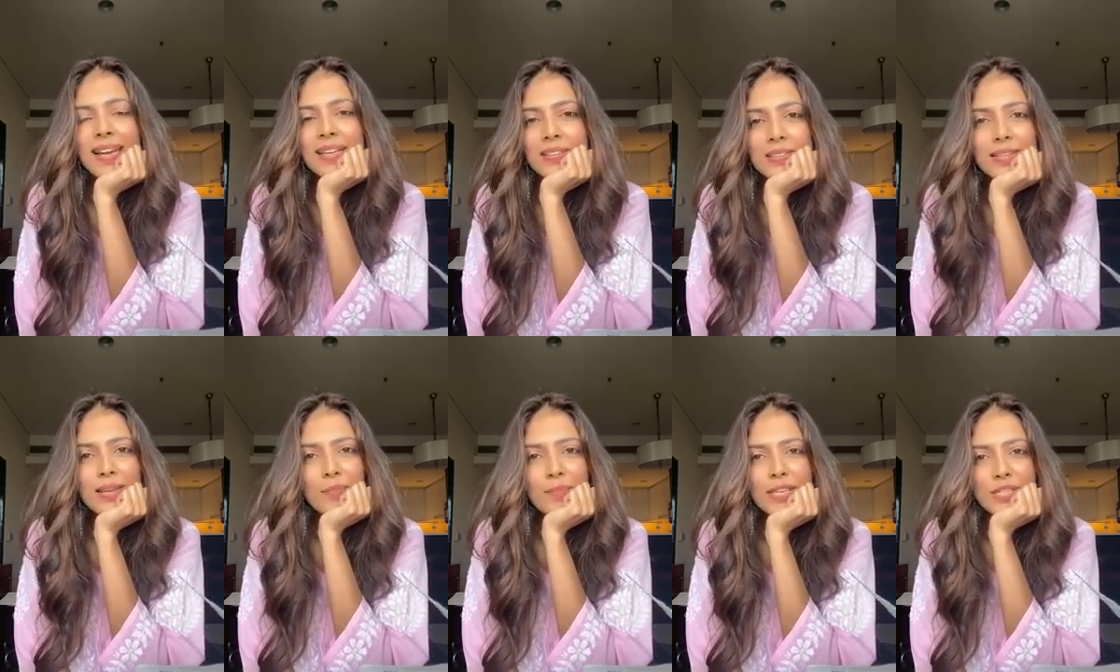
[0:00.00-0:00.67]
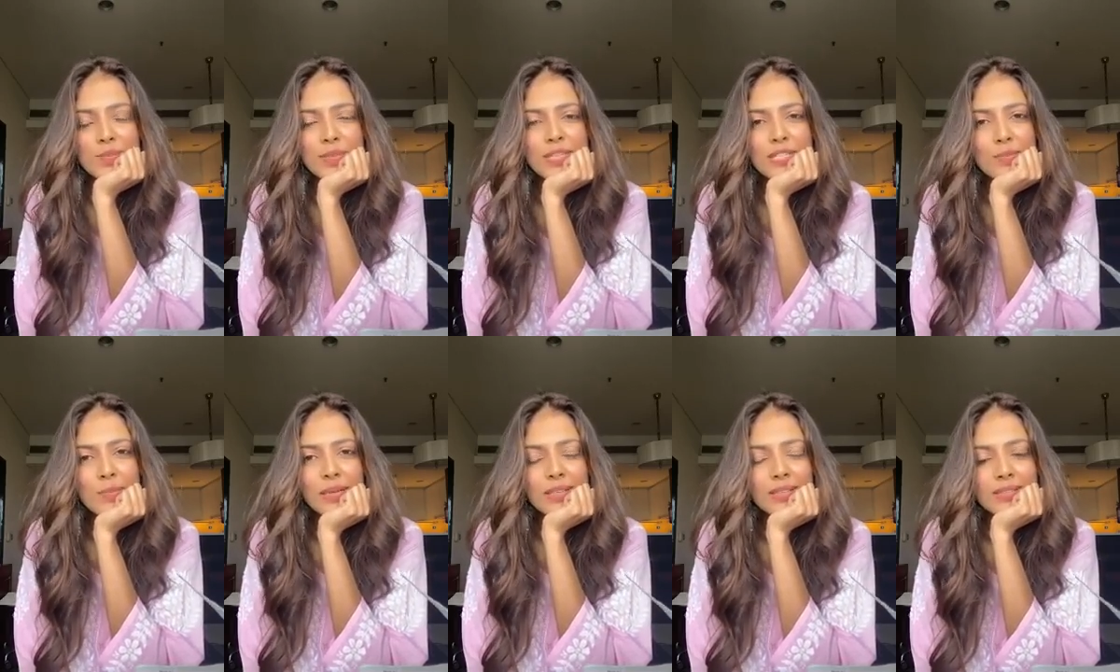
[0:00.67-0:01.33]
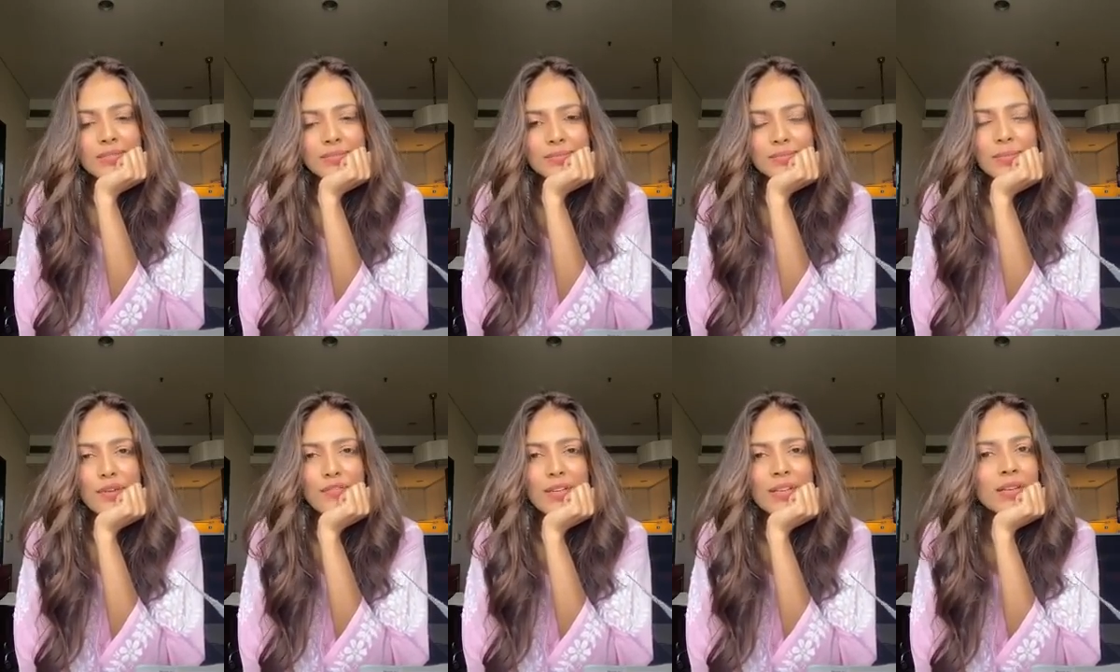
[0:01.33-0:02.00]
that makes me smile.
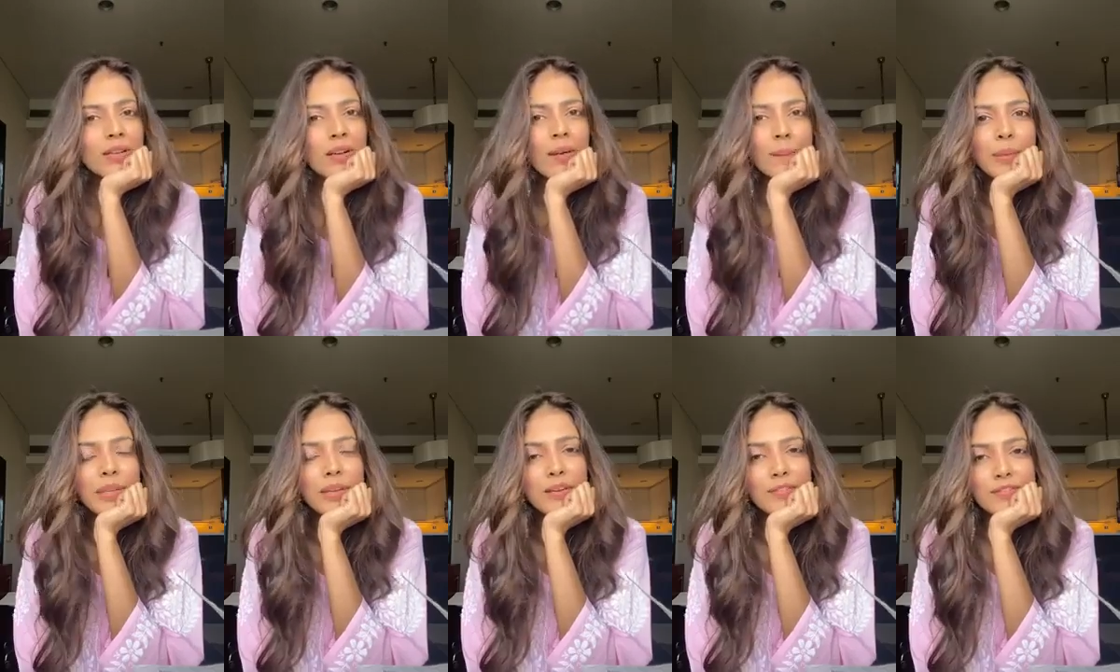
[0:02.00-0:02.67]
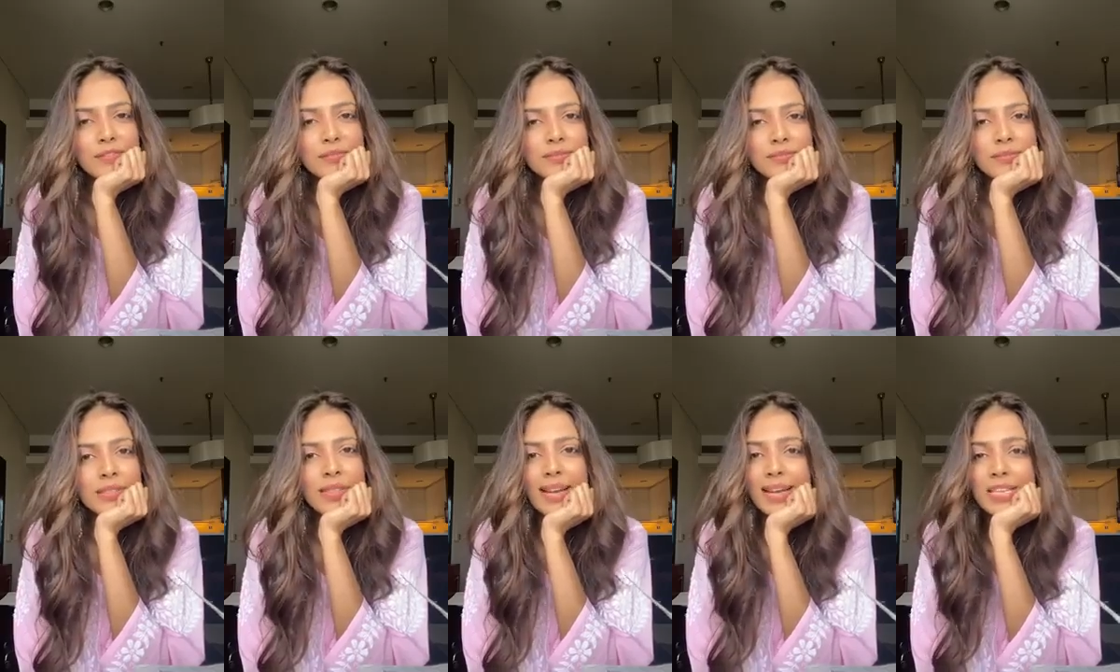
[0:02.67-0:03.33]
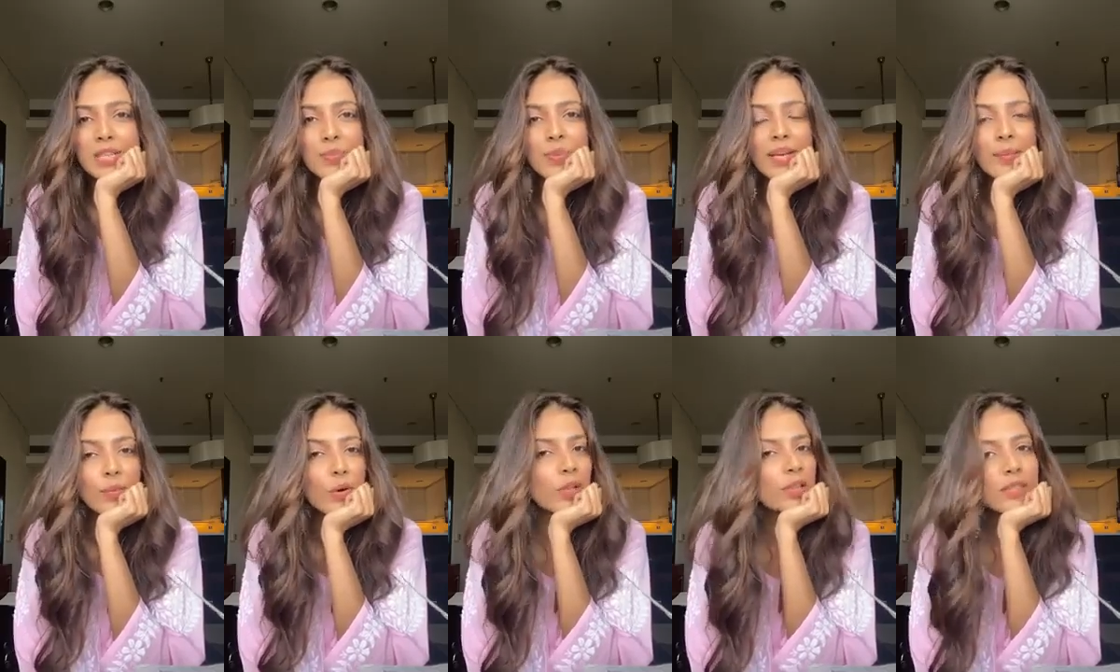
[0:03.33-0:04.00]
My friend Abhinav cracks me
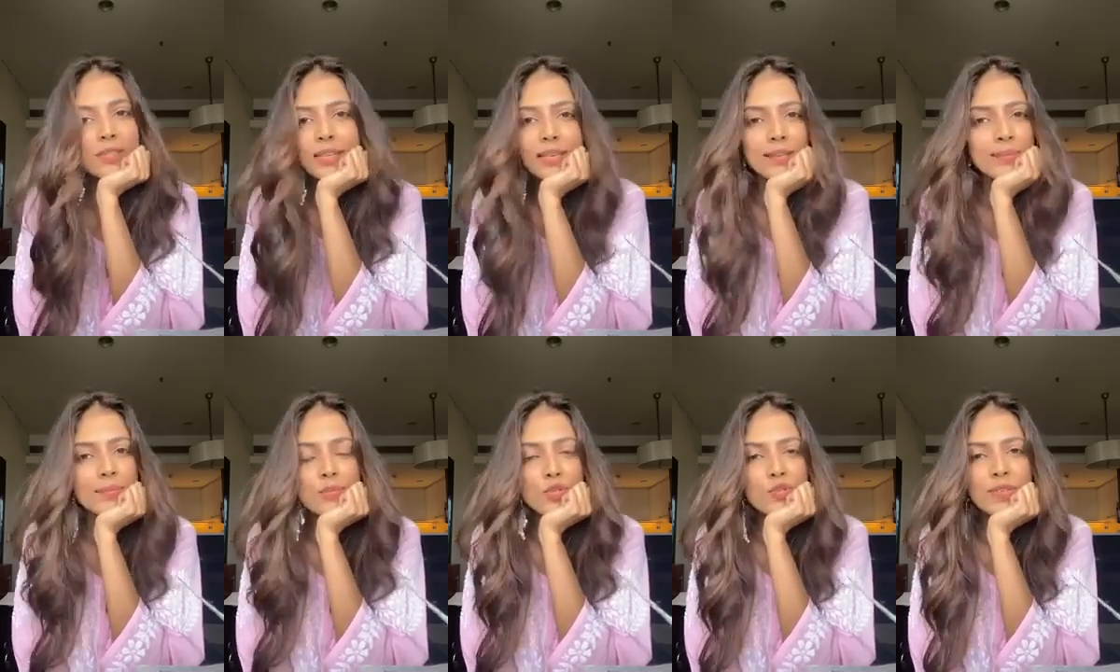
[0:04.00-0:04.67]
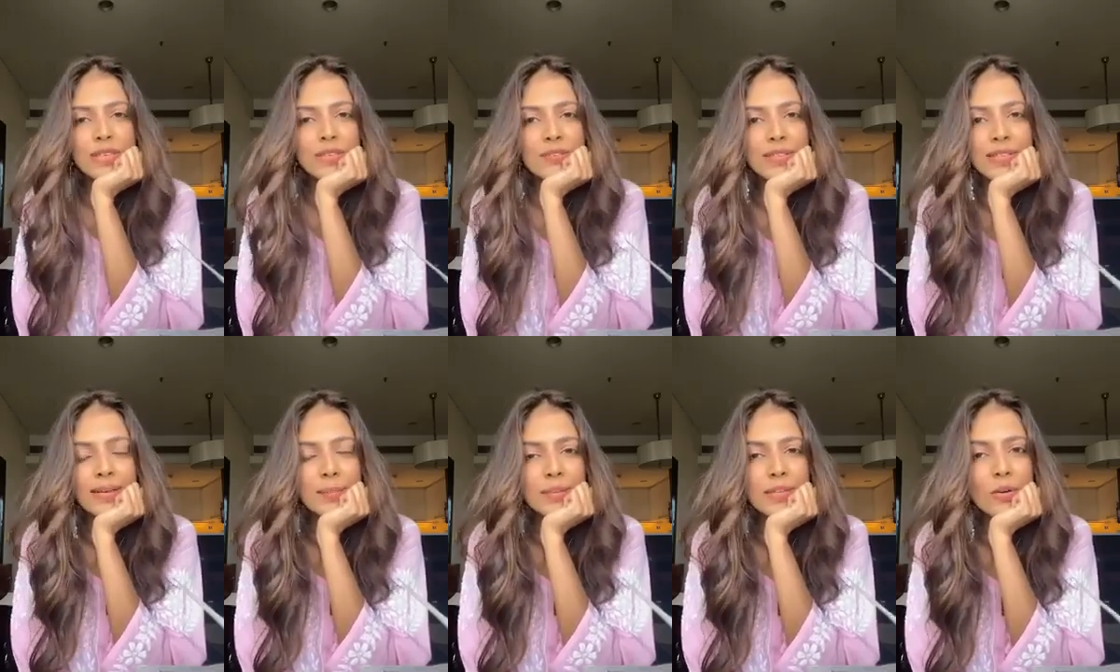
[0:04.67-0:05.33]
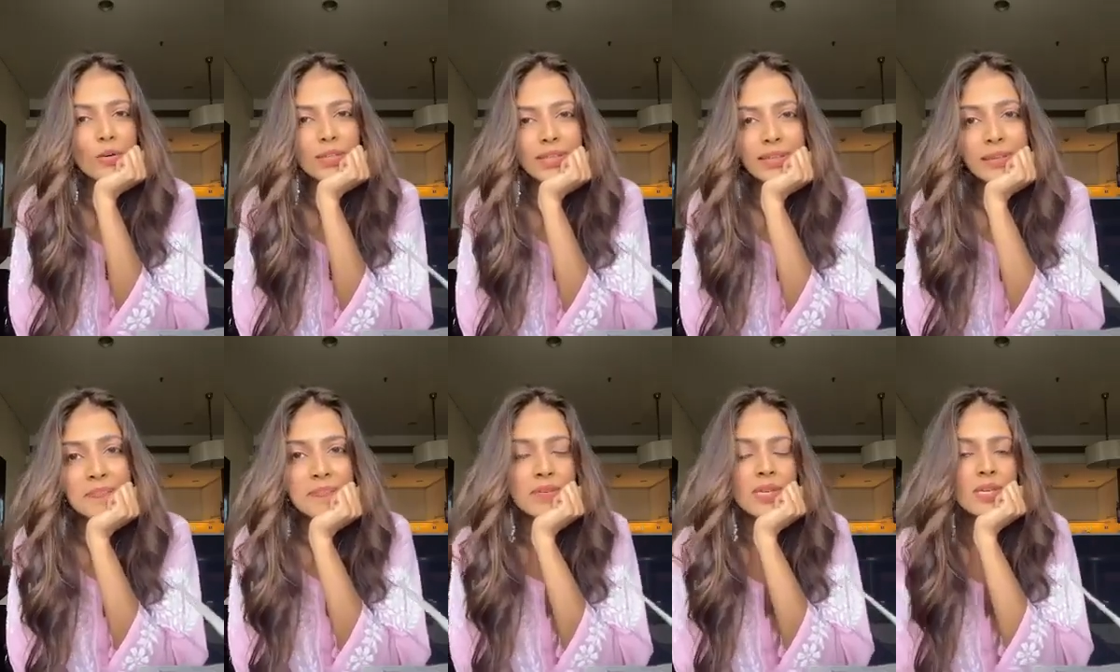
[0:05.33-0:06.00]
up all the time. So whenever I'm around
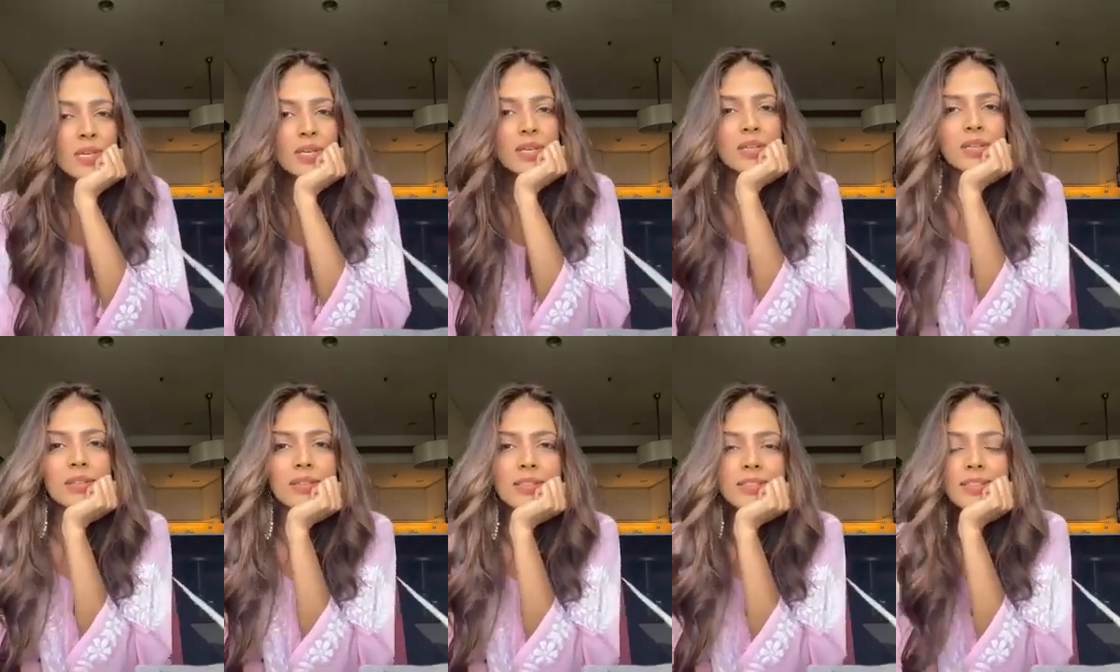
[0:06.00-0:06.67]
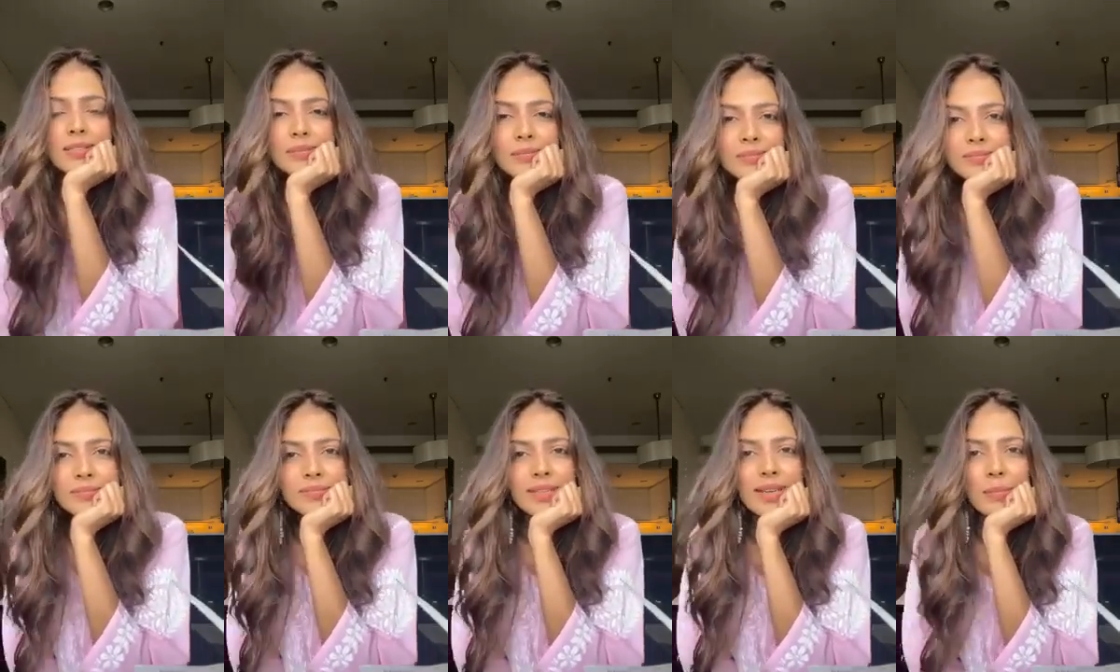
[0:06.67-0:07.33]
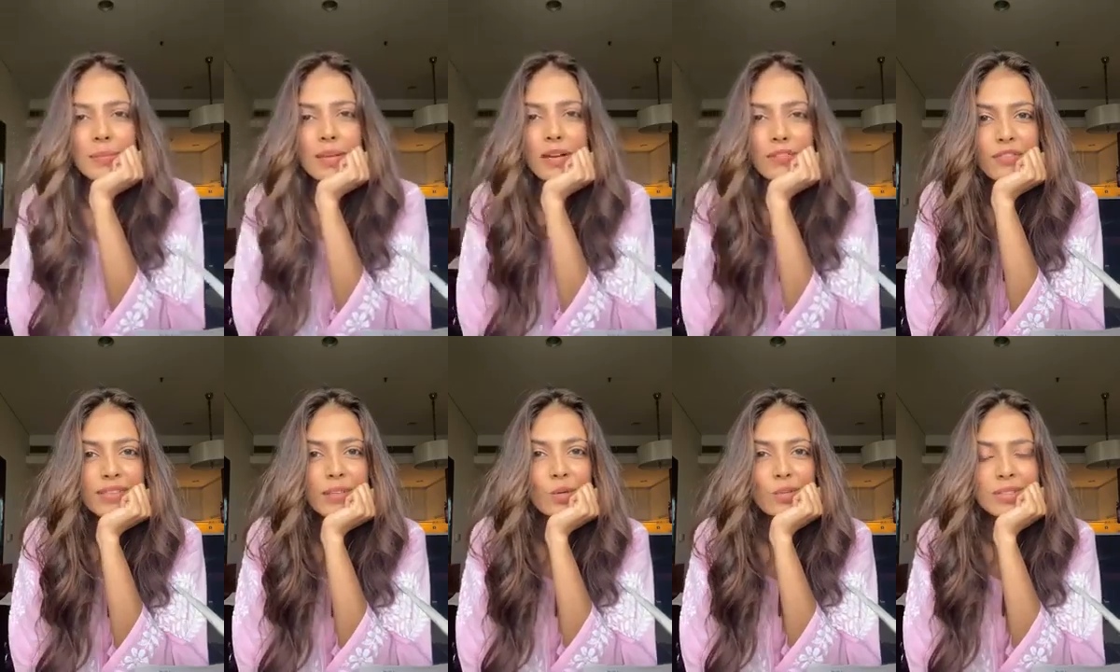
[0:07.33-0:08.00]
him, I'm
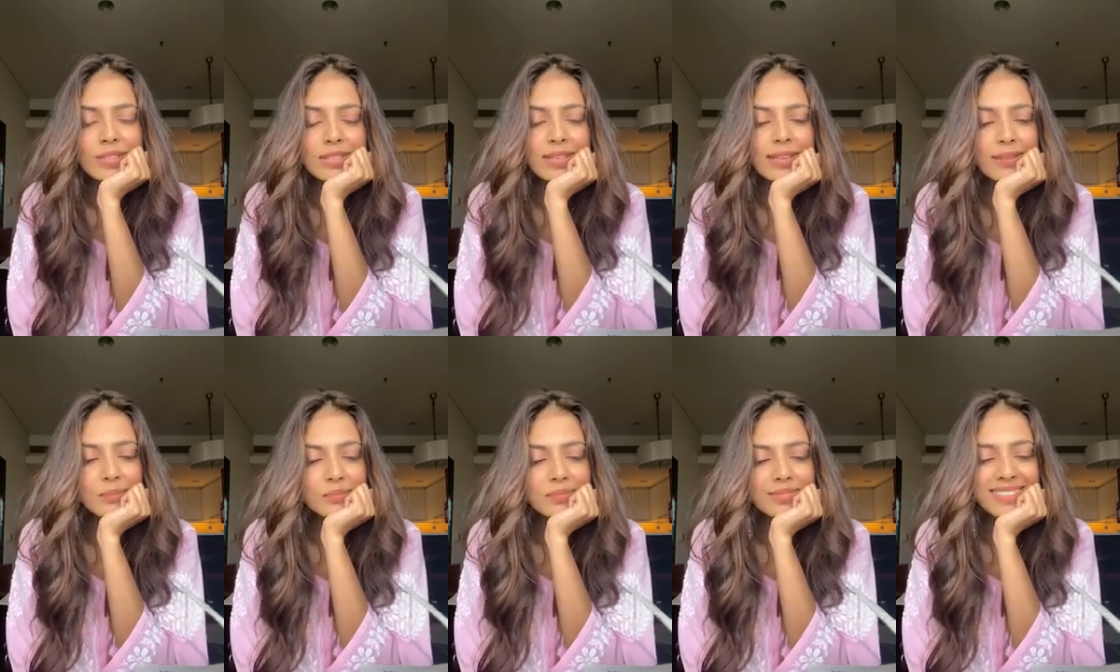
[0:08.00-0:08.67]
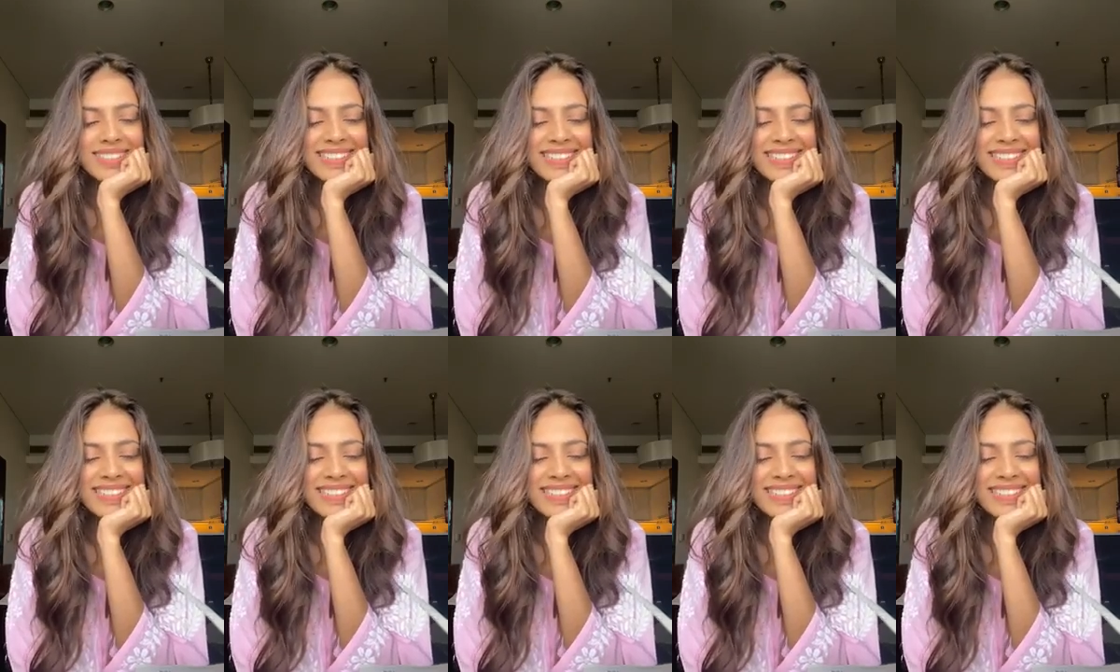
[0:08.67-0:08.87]
laughing all the time.